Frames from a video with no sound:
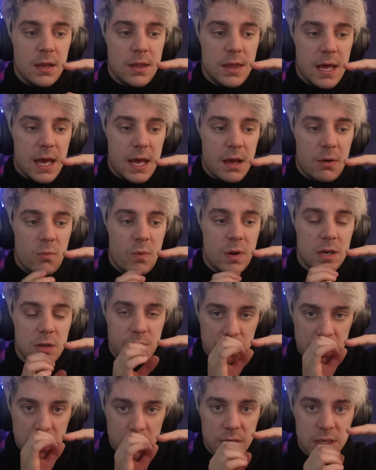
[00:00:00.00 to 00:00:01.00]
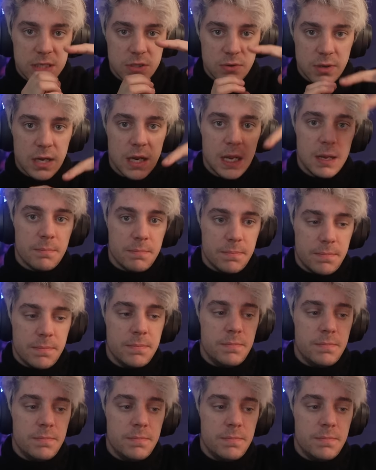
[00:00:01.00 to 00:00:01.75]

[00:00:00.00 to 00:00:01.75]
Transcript: that when you blow into it,